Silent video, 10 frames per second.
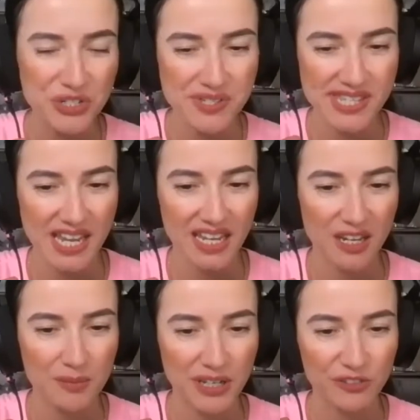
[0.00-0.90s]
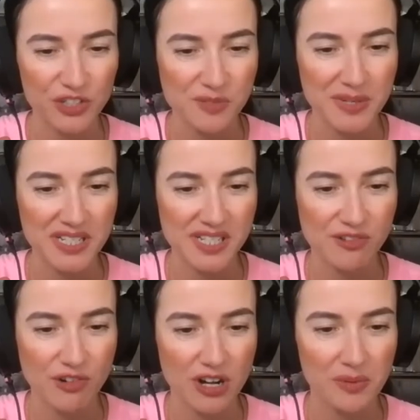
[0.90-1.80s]
you say, I mean, you've just been
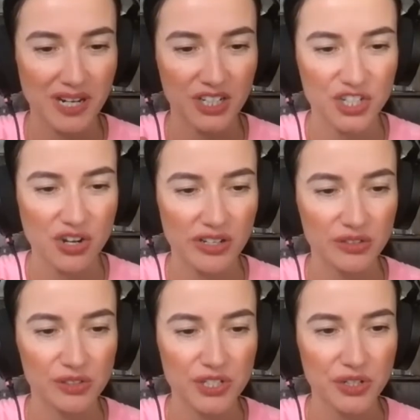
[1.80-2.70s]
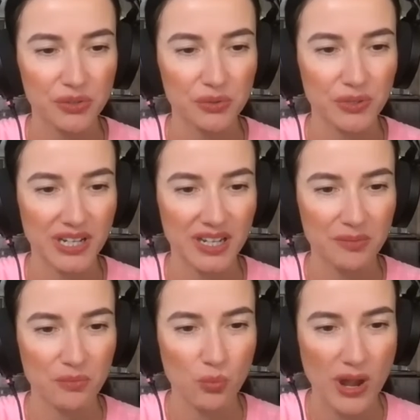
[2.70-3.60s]
describing a child who,
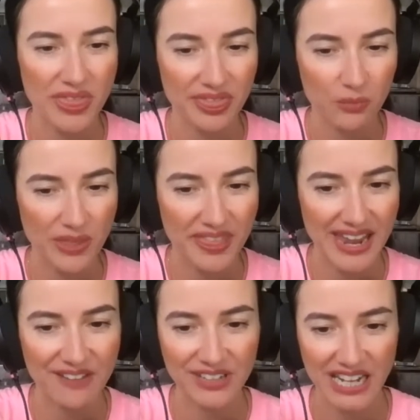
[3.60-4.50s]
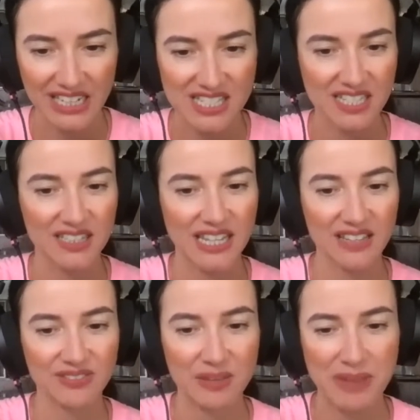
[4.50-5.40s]
um, when when they haven't eaten,
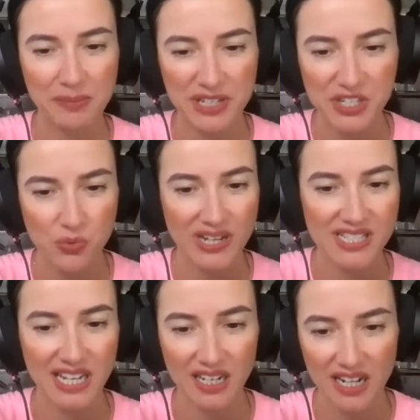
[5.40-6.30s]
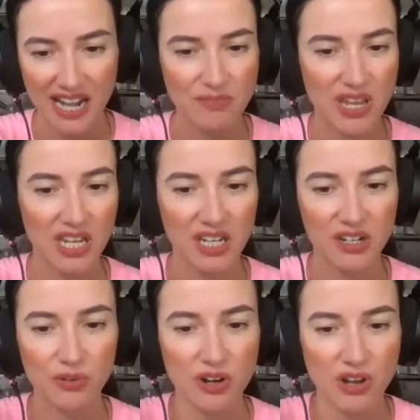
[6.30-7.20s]
they're, they're maybe sweaty, clammy, you
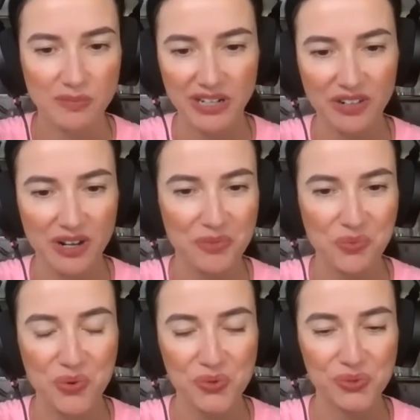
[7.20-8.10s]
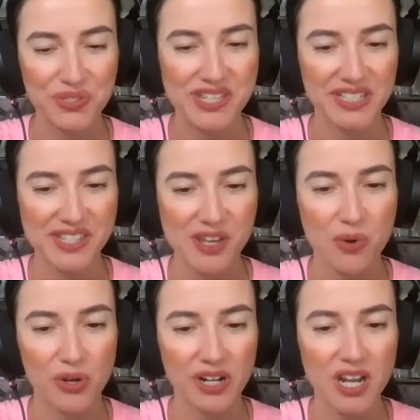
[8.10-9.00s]
know, climbing up the walls and so
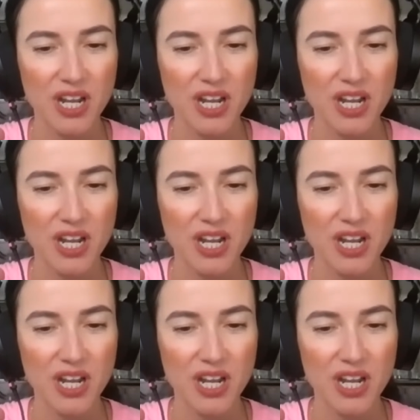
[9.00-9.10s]
on.